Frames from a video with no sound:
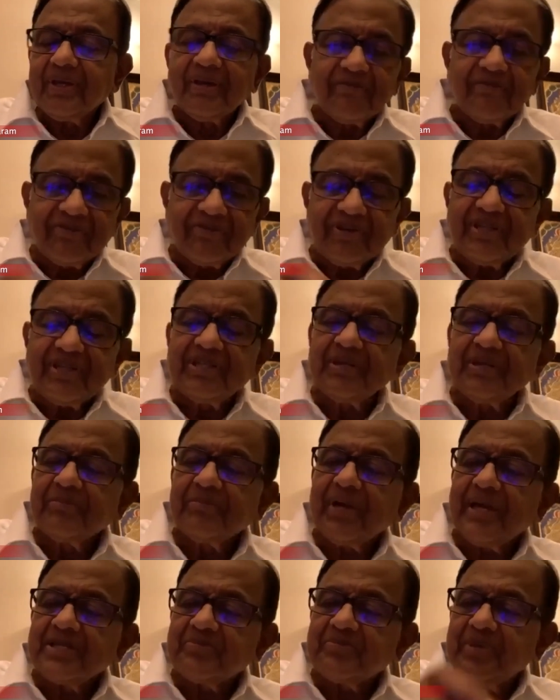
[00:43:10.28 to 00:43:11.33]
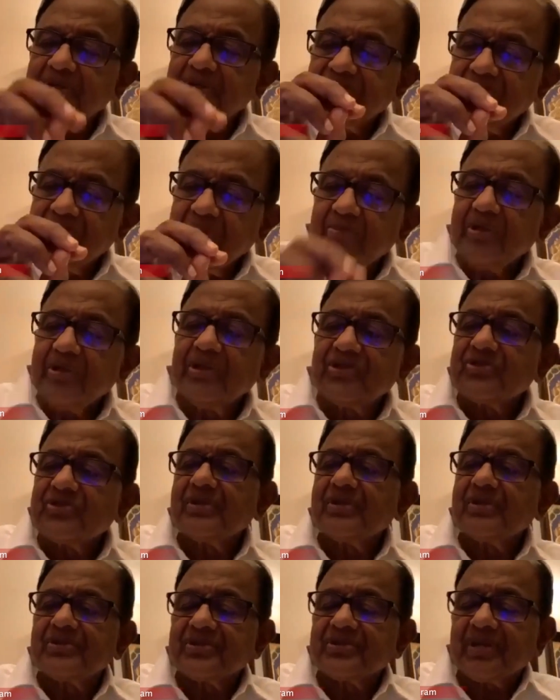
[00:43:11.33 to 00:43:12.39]
Freedom has been diminished
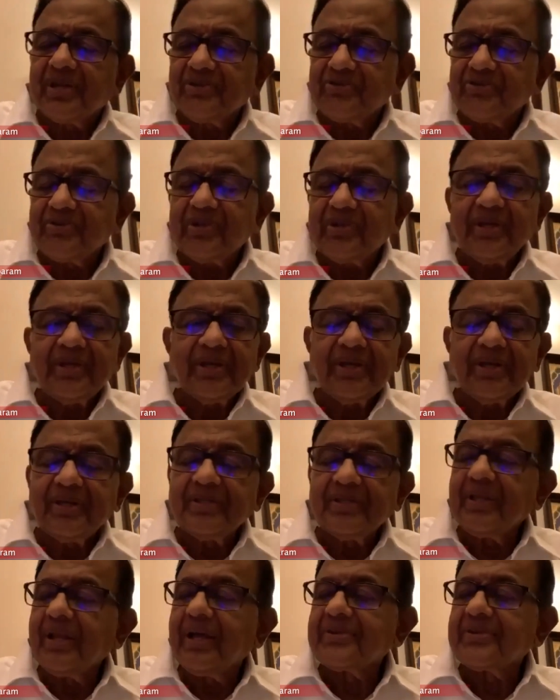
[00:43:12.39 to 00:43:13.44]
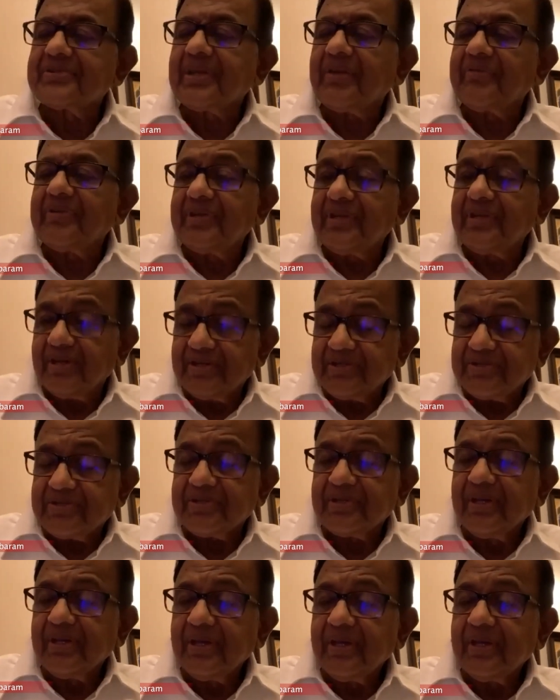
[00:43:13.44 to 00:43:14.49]
in this country in the last 7
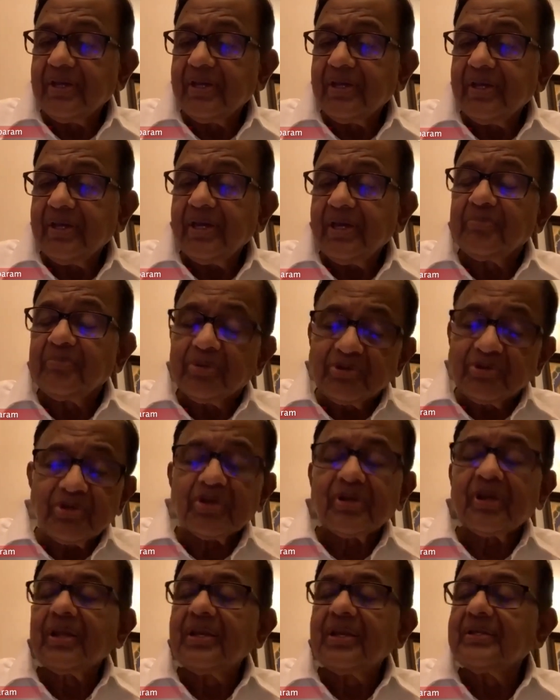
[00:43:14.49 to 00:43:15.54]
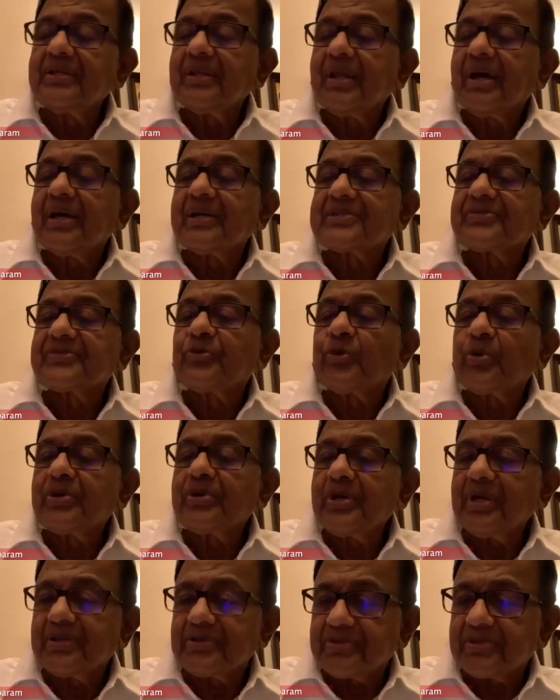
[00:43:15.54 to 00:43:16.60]
years, and particularly in the last 4
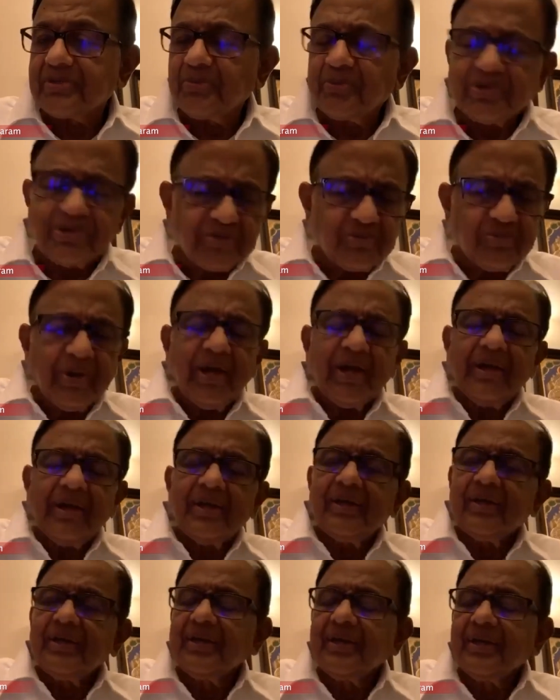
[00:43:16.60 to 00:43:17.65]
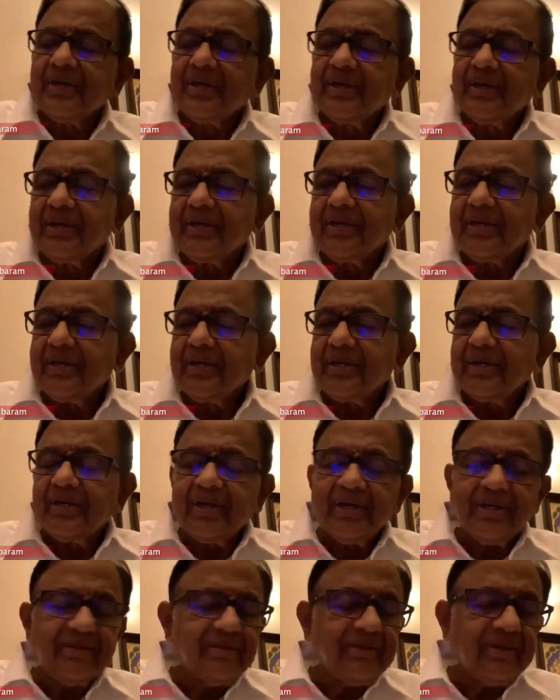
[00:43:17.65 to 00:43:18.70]
years, which is why
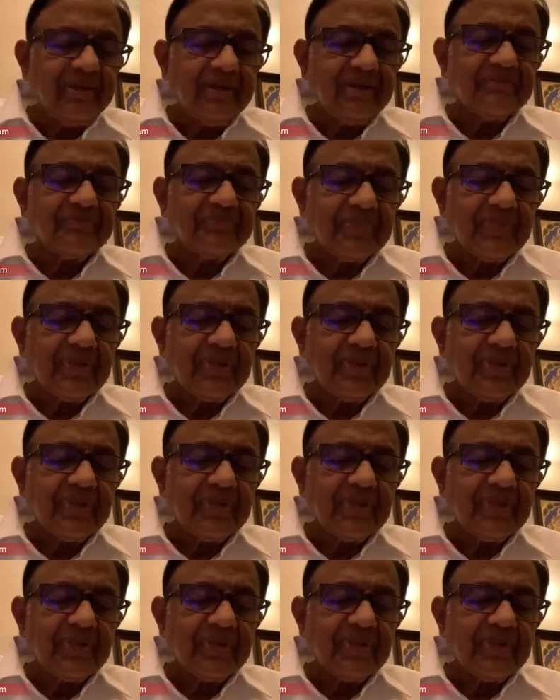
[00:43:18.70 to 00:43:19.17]
in the